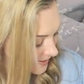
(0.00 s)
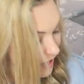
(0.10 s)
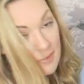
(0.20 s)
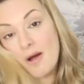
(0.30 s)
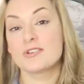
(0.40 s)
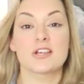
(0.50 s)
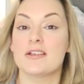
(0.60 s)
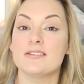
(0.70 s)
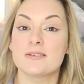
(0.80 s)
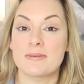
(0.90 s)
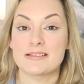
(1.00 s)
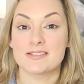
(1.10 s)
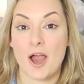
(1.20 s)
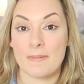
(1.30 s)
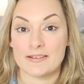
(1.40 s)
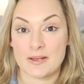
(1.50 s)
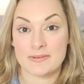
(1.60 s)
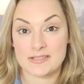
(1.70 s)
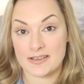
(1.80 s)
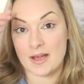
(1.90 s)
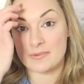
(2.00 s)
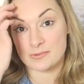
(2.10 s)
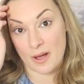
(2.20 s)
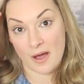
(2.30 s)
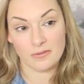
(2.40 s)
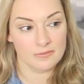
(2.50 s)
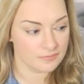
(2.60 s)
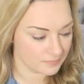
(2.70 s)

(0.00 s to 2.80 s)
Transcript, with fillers: so I'll show you the bits that I picked up in Dunelm as well.